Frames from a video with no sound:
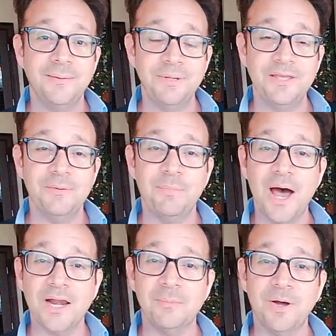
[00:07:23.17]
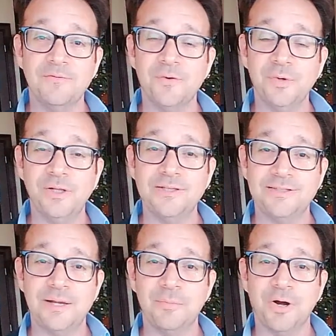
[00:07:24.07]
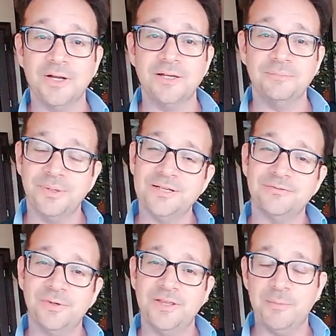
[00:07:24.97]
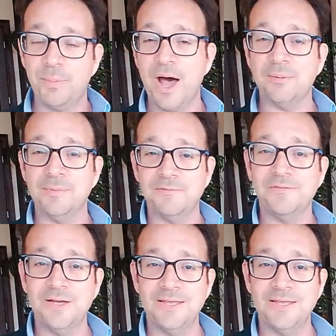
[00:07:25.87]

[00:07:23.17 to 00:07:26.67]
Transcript: be the bottom of the real estate market, but it's really the bottom of